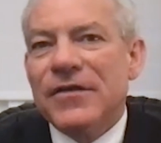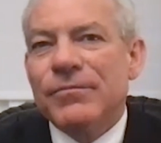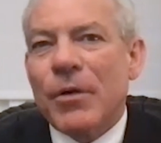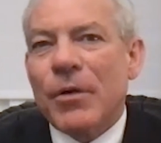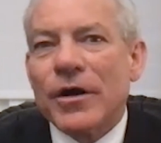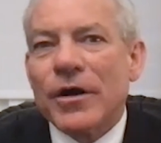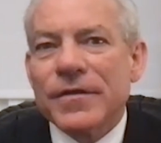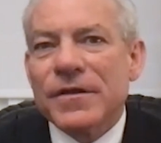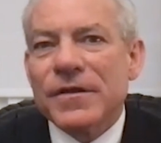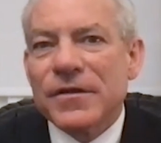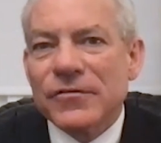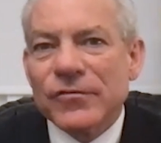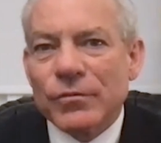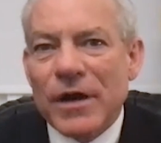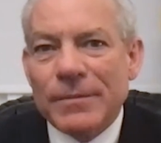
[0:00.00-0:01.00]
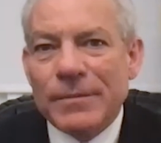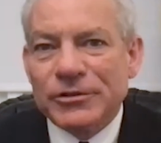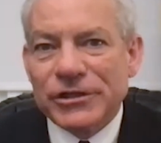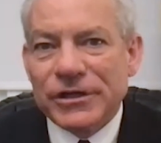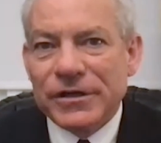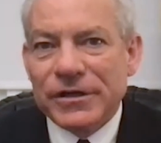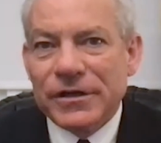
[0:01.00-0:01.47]
is part of the
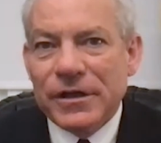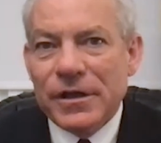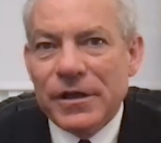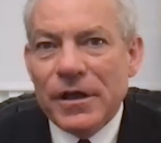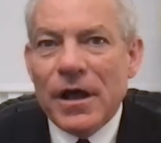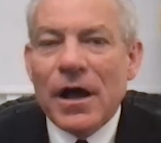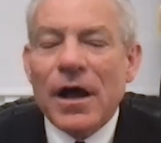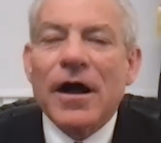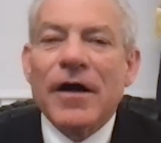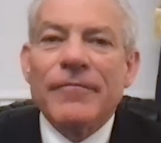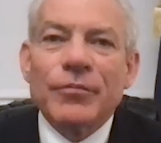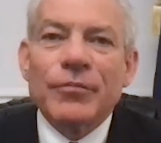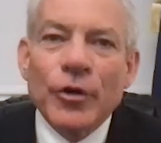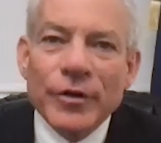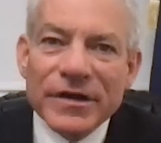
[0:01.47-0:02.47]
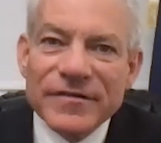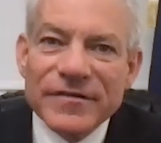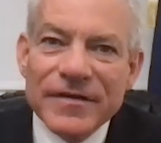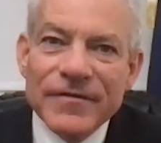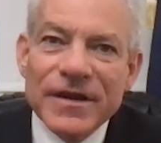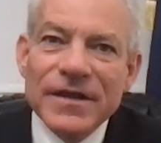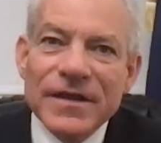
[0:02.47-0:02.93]
disruption of
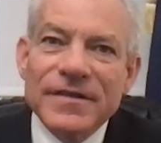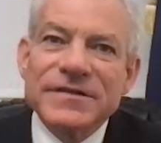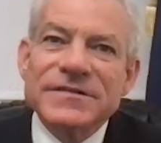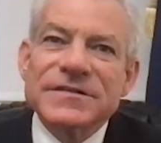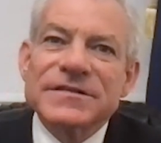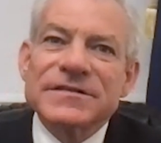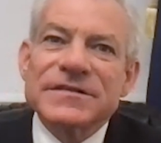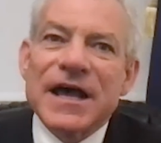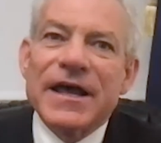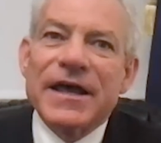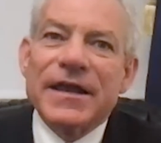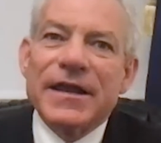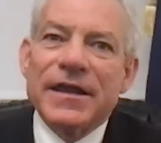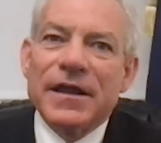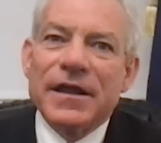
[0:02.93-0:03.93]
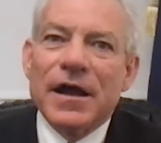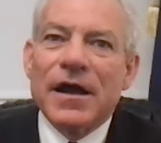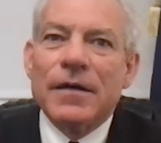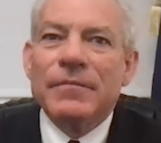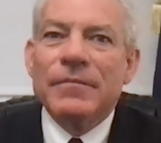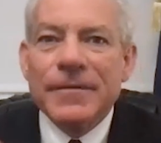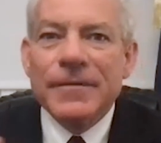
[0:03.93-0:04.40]
productivity in the society,
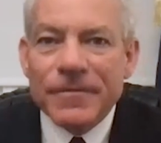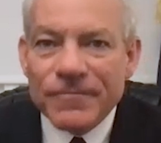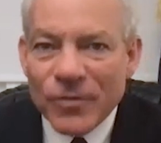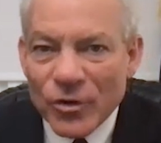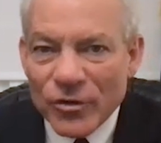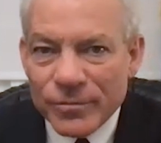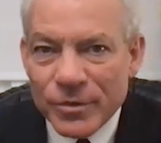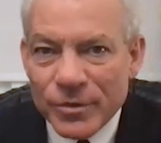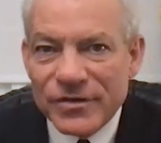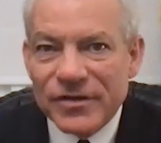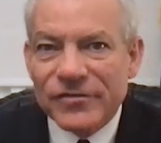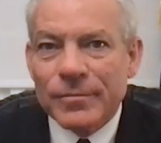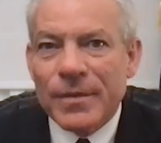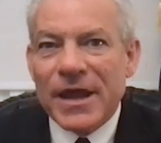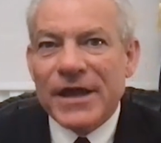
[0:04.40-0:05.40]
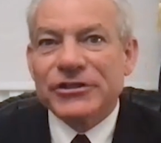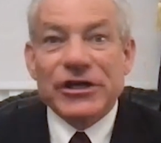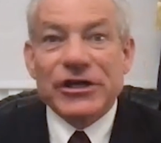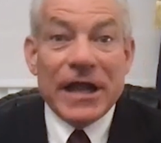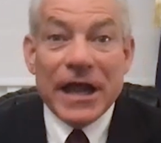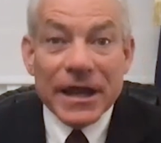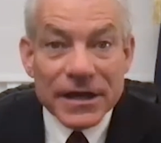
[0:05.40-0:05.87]
labor force
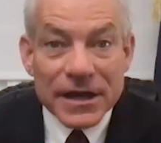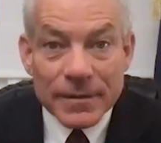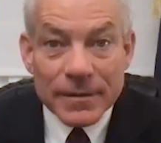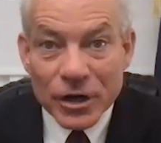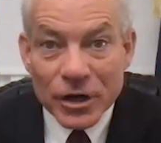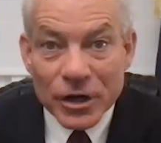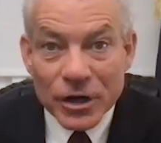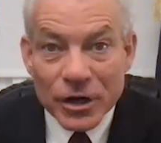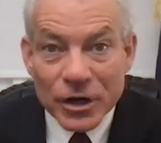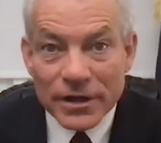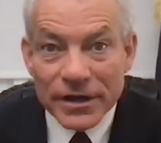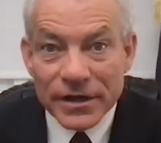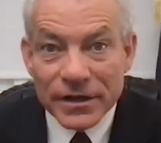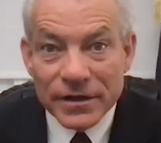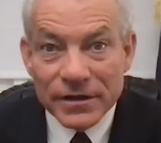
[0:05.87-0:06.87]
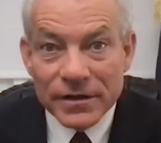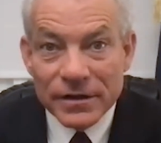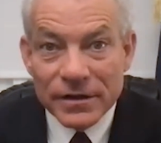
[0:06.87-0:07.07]
participation, income inequality,